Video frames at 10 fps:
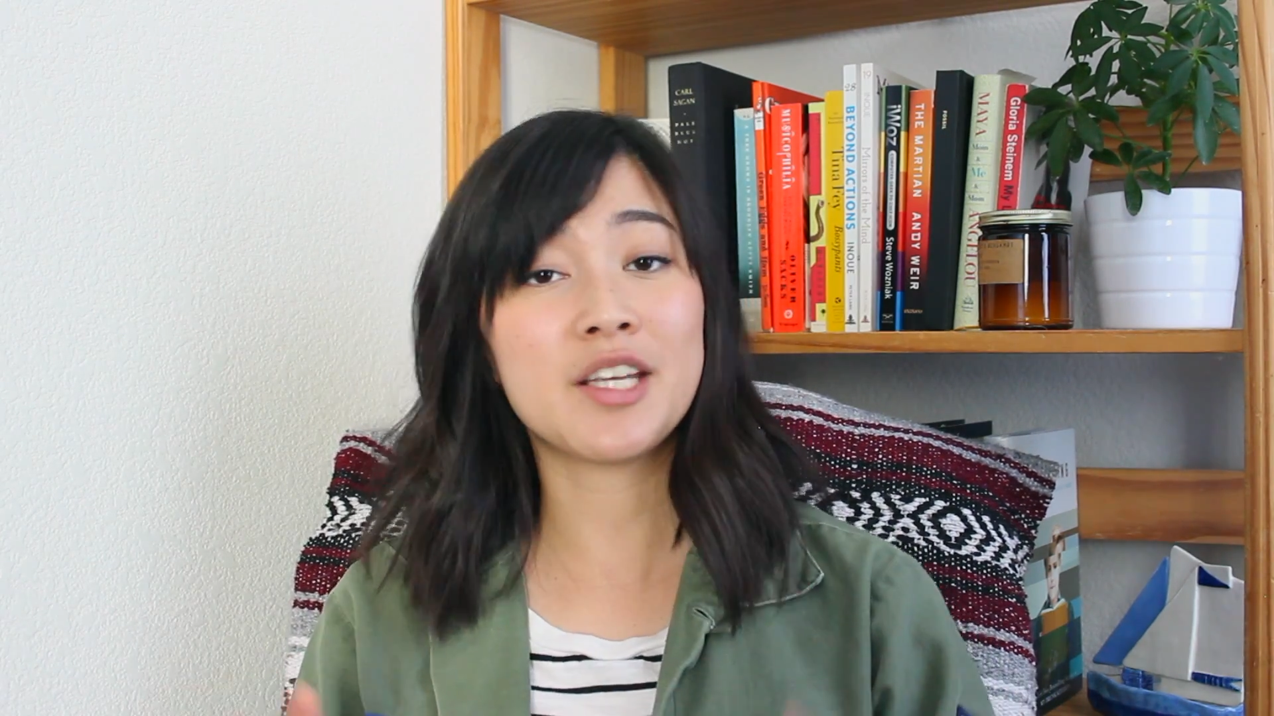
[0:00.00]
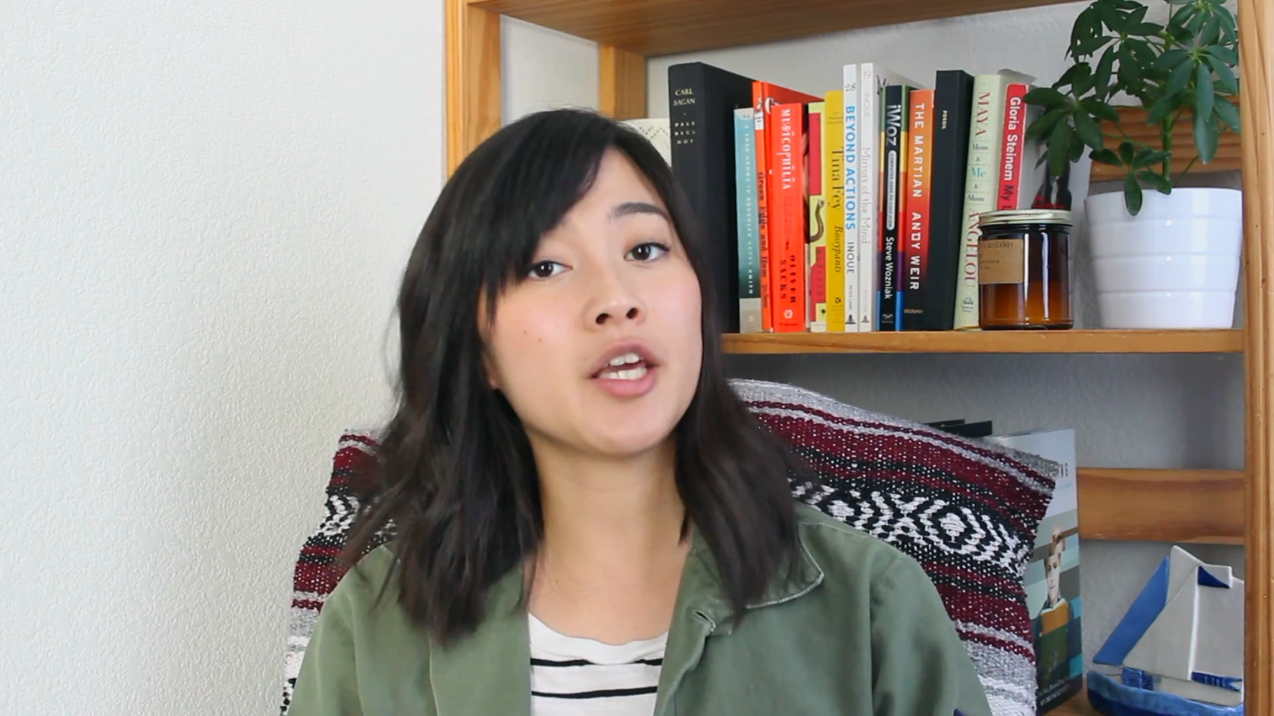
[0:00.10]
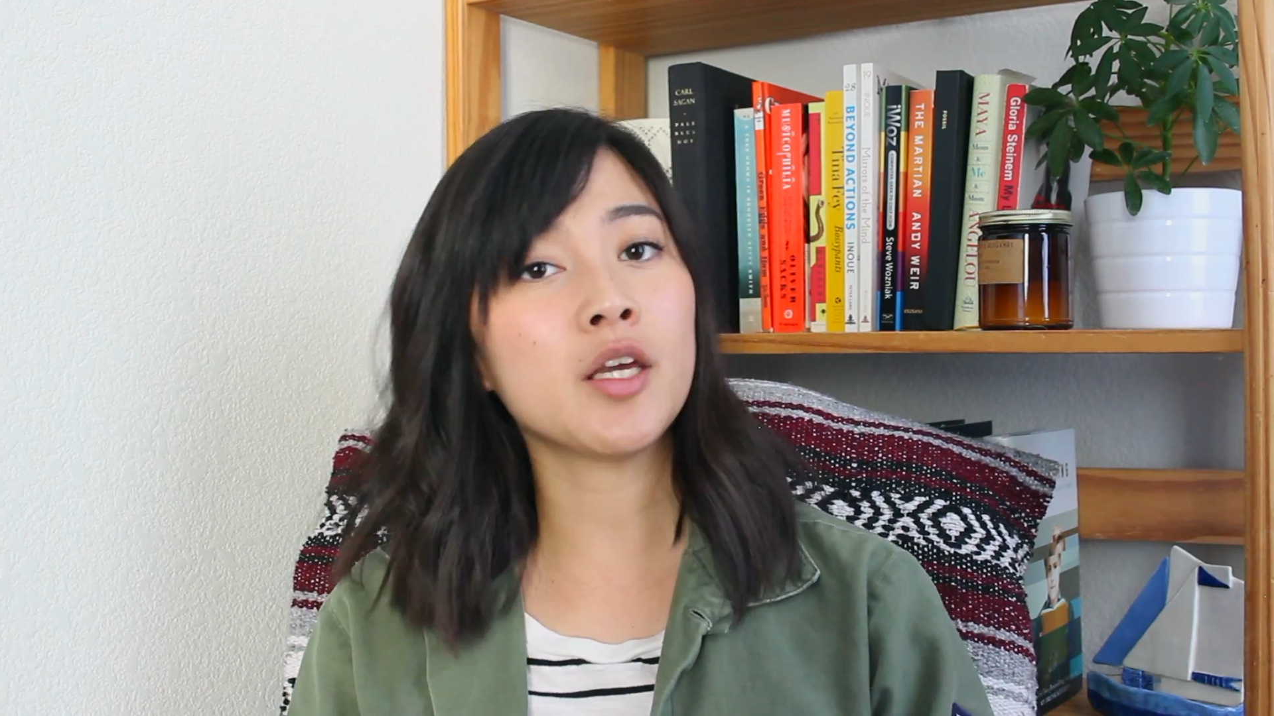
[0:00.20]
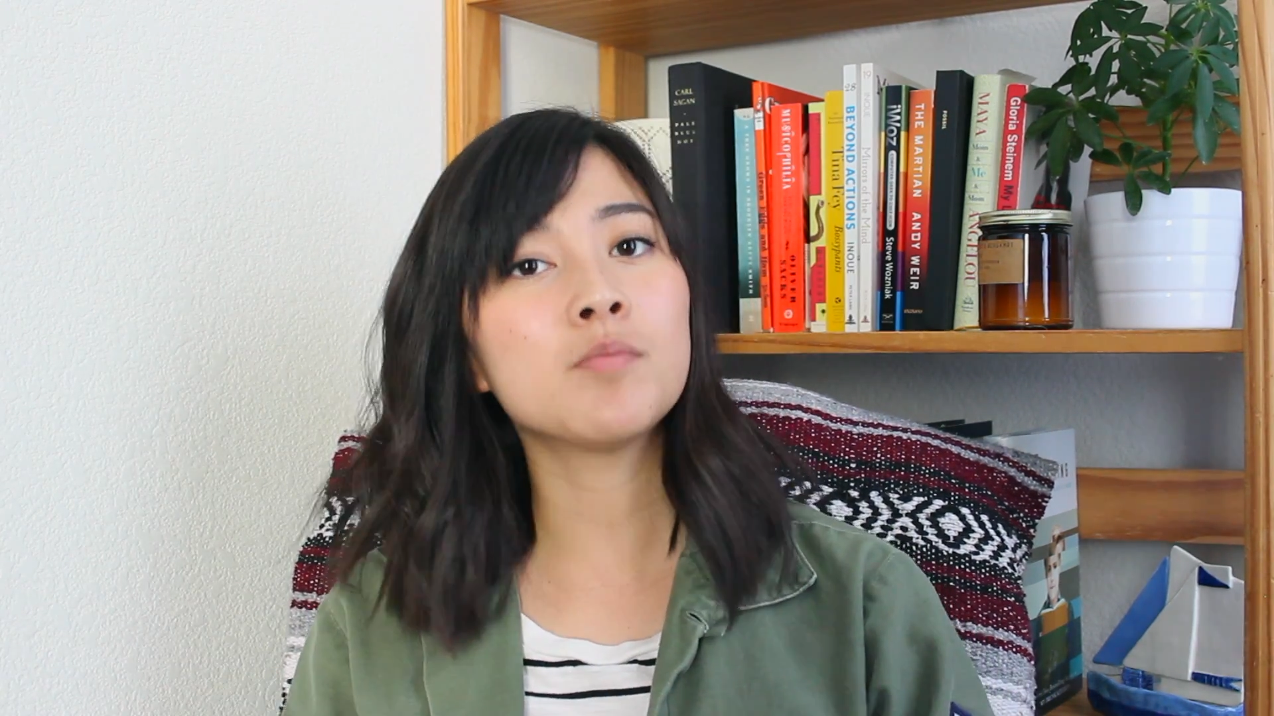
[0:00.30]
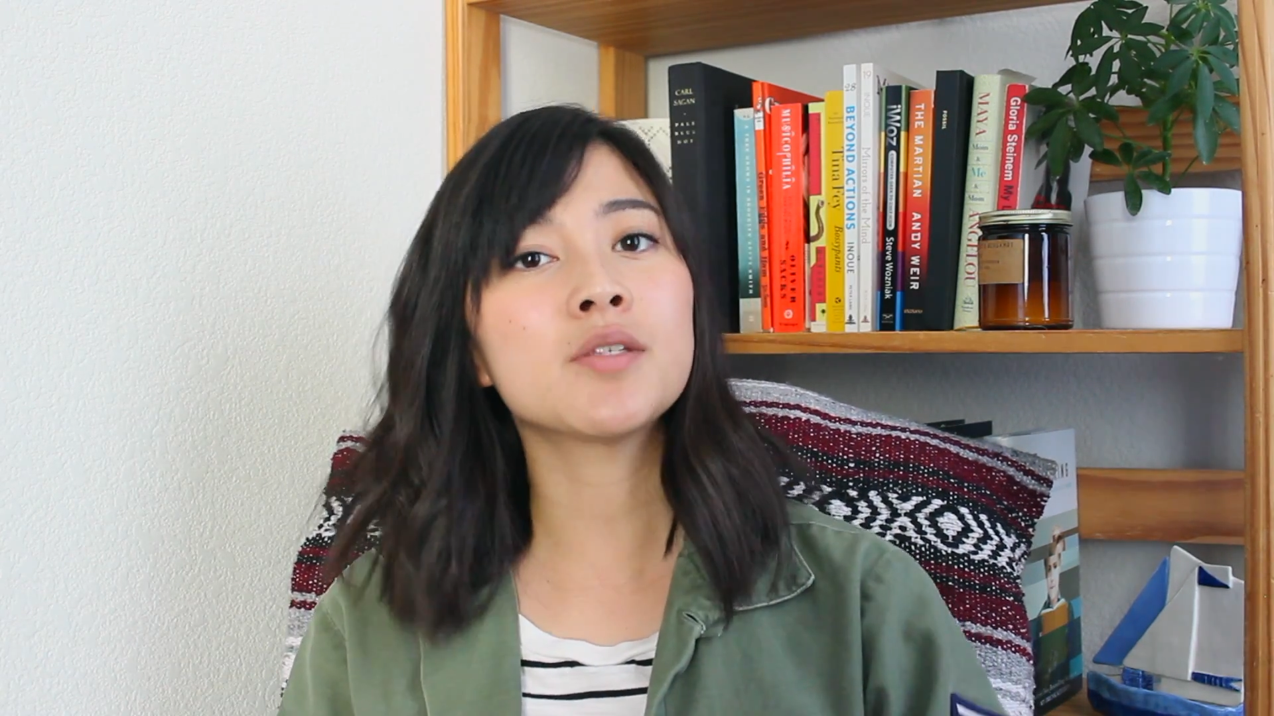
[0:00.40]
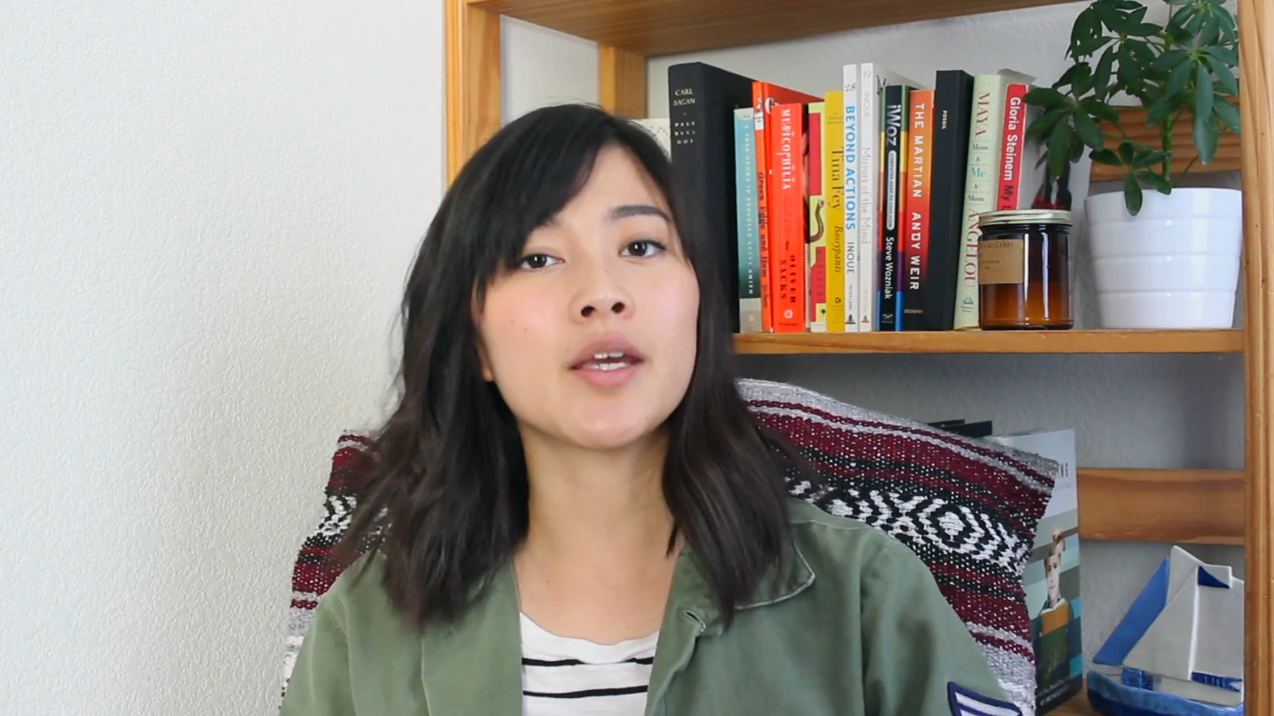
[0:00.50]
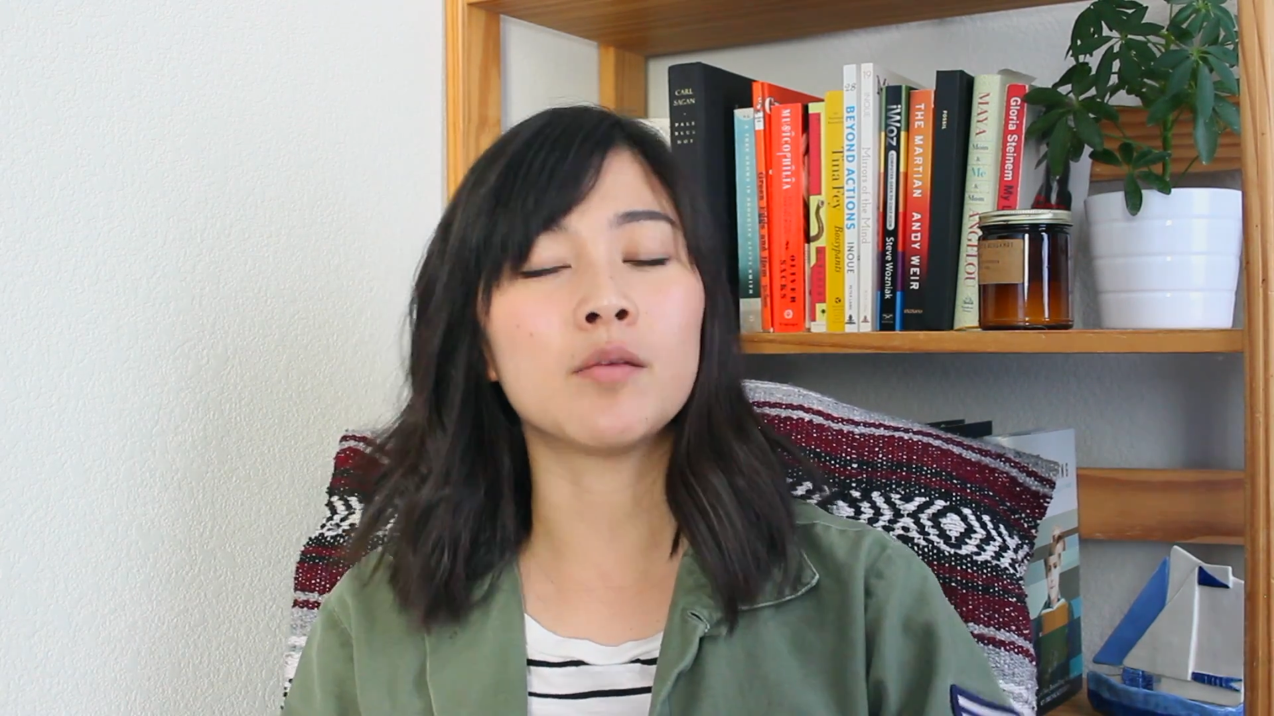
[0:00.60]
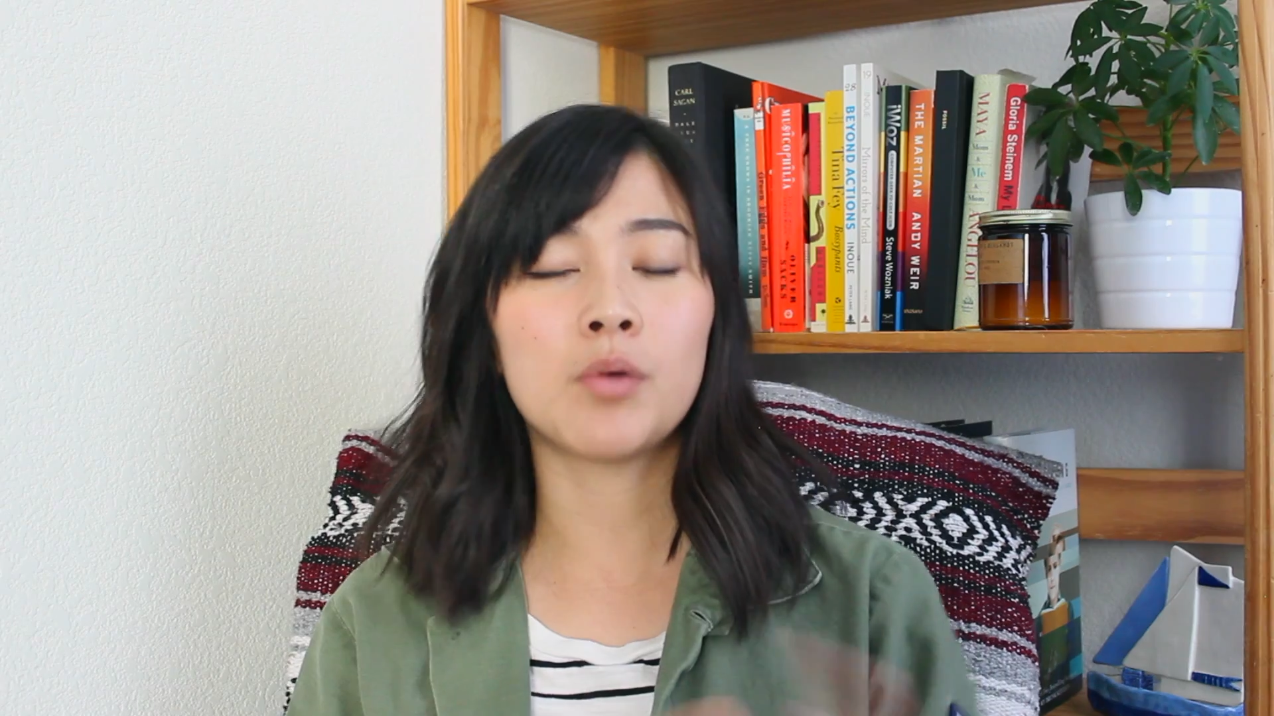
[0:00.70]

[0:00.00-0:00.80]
teams and